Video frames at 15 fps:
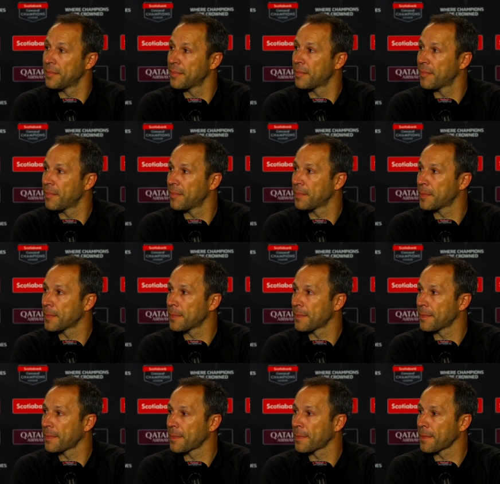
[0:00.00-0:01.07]

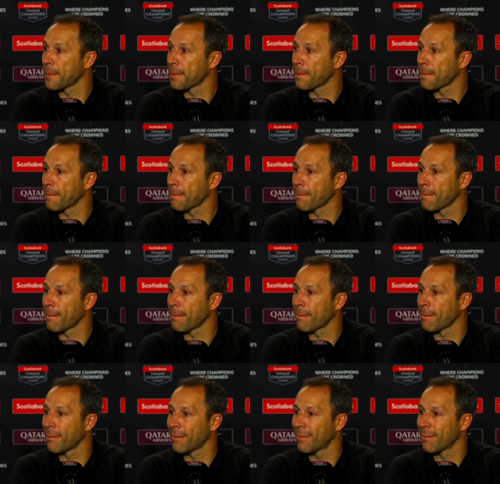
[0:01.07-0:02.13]

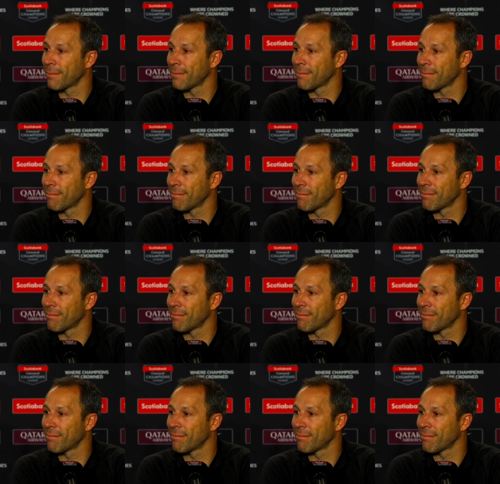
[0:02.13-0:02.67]
Nobody speaks.